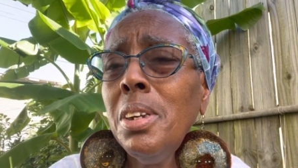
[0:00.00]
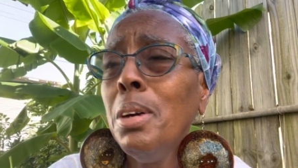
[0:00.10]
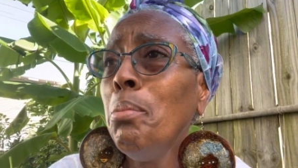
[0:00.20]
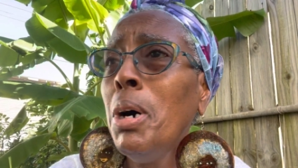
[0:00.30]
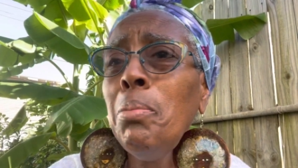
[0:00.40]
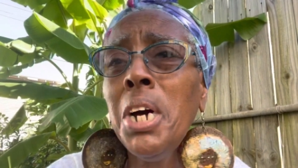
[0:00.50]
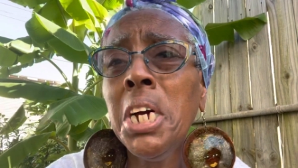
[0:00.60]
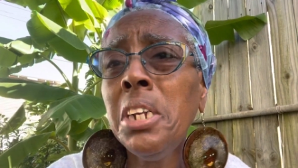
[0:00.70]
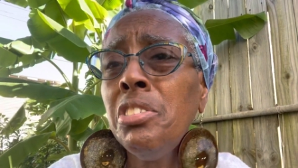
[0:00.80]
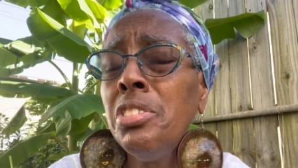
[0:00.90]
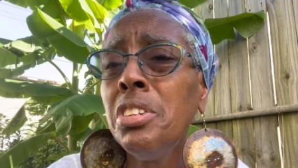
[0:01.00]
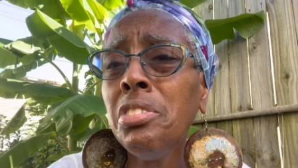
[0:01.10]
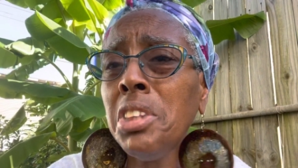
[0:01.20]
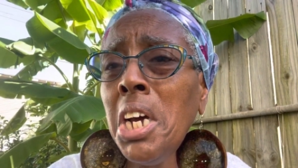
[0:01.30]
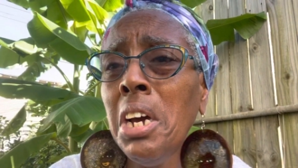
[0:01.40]
My mind is just
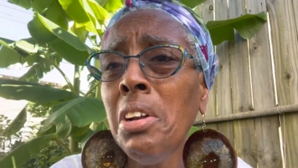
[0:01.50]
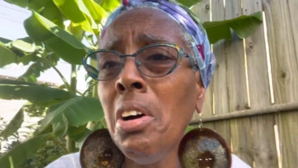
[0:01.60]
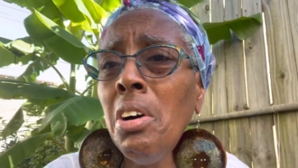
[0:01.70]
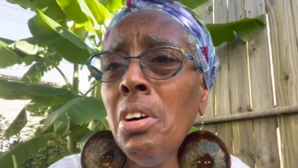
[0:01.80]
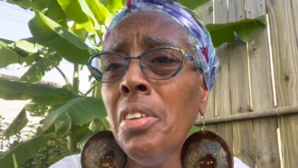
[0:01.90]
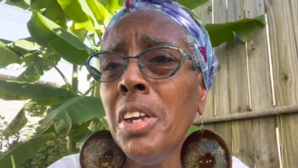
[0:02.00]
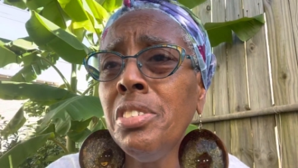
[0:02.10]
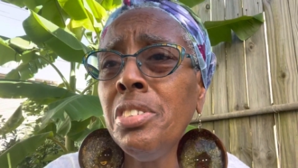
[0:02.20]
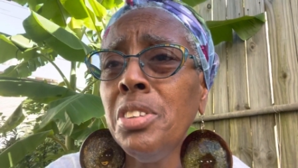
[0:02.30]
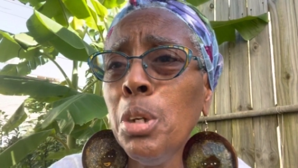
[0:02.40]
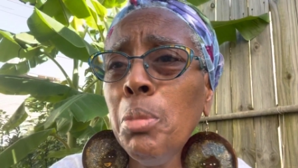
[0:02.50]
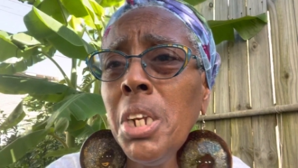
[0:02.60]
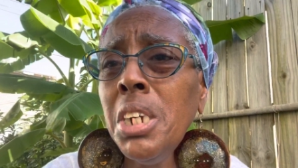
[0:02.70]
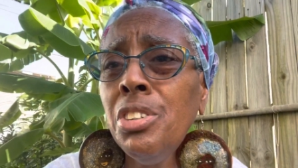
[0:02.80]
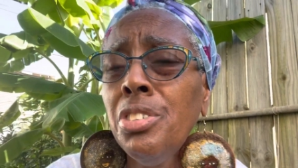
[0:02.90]
tired of all that
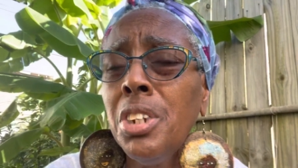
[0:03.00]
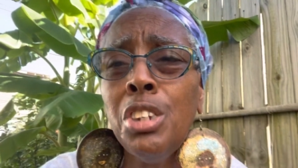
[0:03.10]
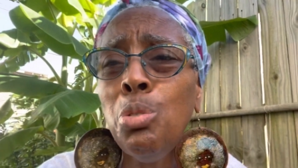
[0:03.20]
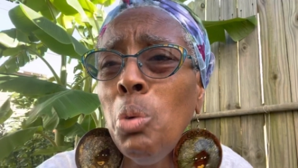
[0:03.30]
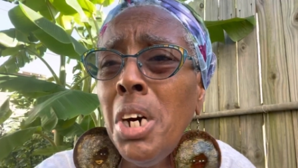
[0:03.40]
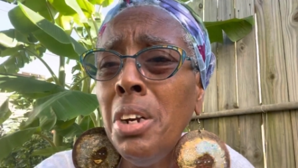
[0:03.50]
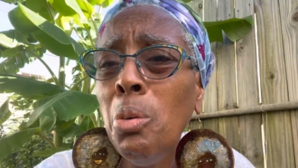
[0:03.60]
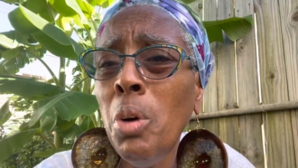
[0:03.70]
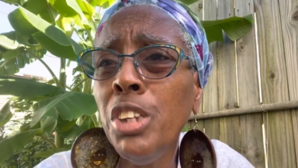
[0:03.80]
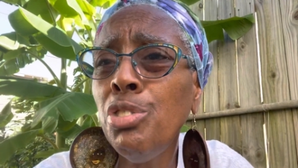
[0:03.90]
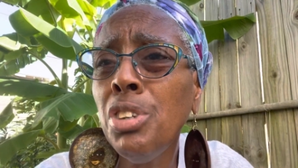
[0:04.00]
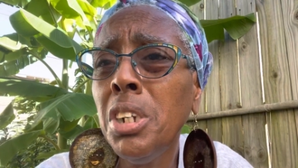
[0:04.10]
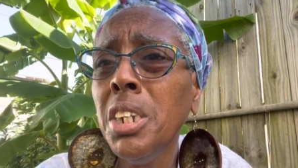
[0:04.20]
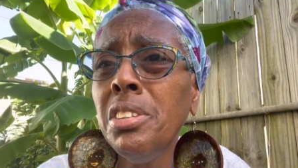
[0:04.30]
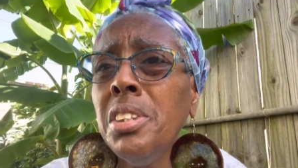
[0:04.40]
stimulation. That's why I don't watch
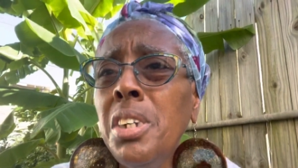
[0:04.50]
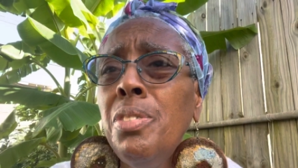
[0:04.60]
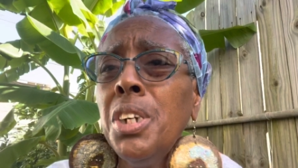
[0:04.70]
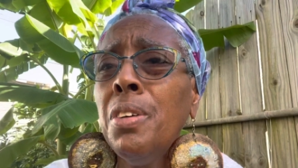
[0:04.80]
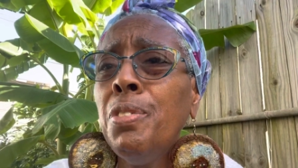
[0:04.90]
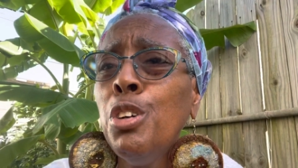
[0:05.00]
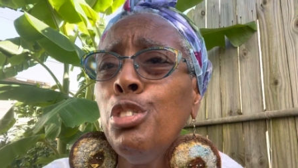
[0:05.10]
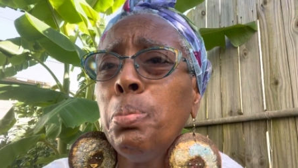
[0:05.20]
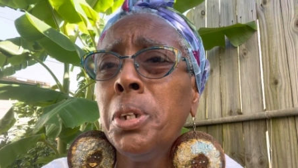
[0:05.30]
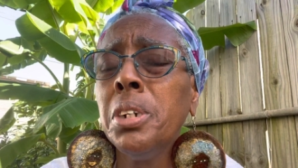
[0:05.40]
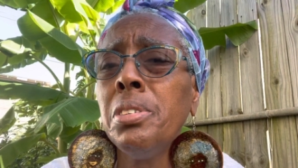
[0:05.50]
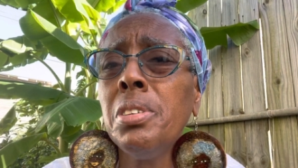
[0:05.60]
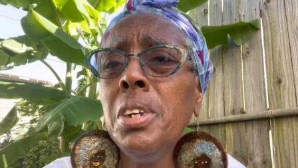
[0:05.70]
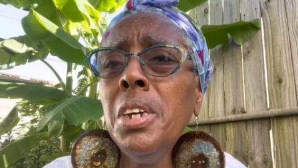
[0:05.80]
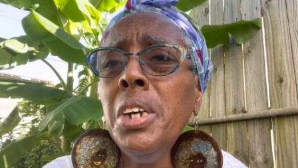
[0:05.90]
regular TV in the first place.
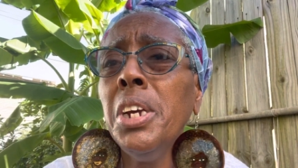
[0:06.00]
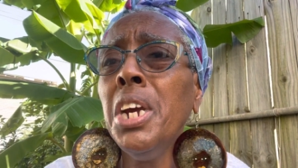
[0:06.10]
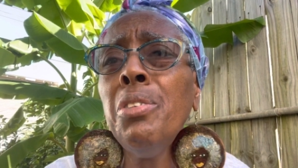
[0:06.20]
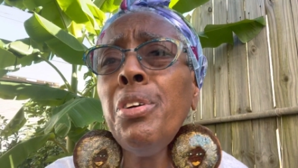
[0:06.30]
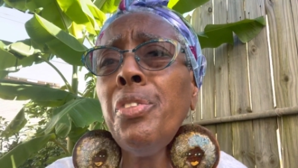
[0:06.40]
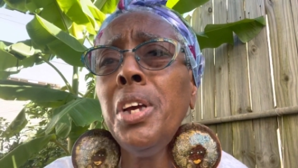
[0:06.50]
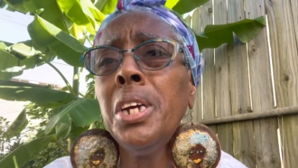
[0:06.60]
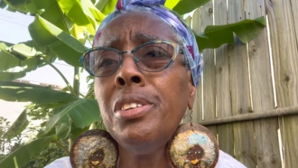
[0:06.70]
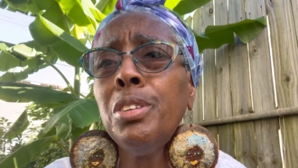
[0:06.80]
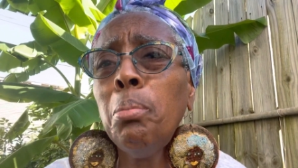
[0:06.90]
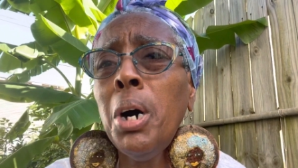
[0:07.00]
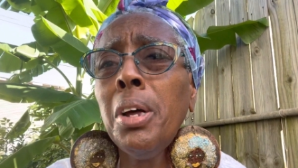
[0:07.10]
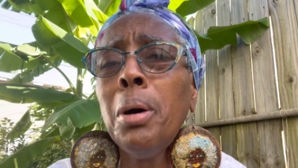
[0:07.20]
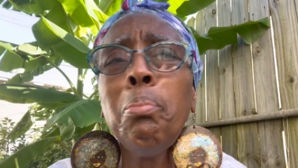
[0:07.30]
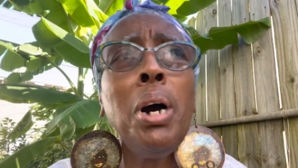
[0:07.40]
Everything is about
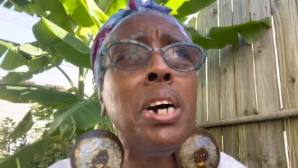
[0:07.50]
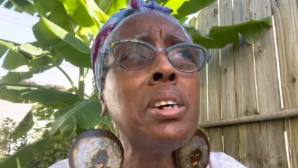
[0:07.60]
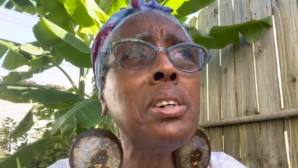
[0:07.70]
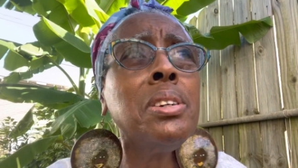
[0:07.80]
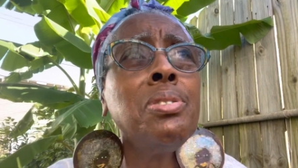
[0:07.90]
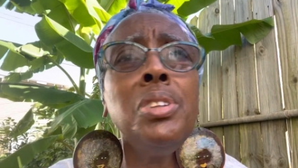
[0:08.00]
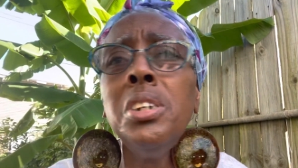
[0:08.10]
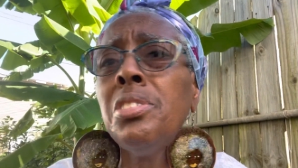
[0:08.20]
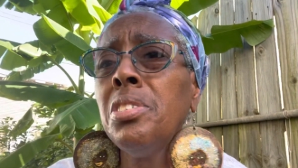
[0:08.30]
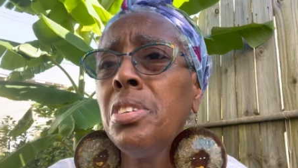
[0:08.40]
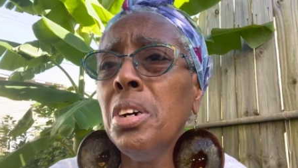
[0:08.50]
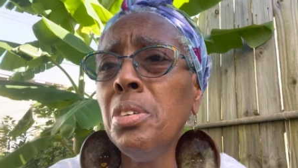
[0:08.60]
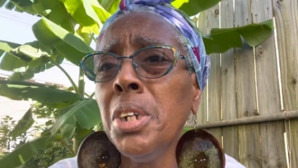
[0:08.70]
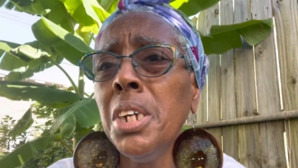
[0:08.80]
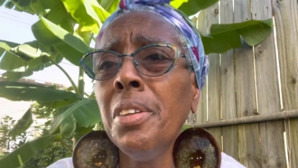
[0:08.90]
apocalypse. This is
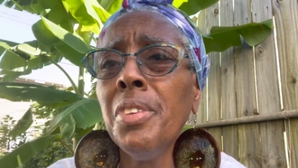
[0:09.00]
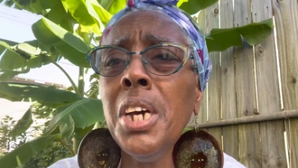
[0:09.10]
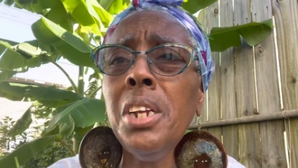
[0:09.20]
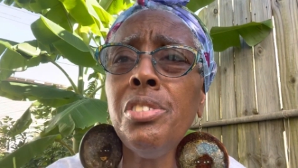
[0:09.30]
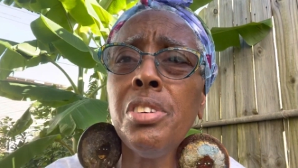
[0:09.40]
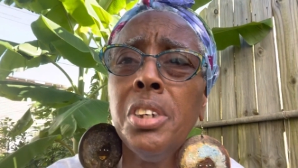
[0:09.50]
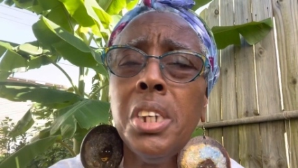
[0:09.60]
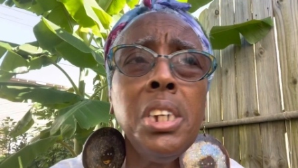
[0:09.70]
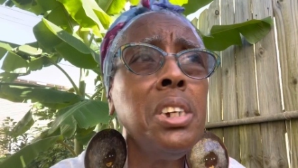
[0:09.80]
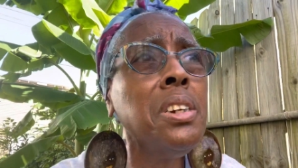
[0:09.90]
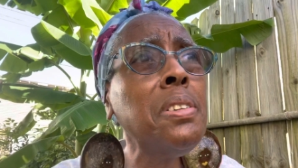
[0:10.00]
going to end. That is going to end.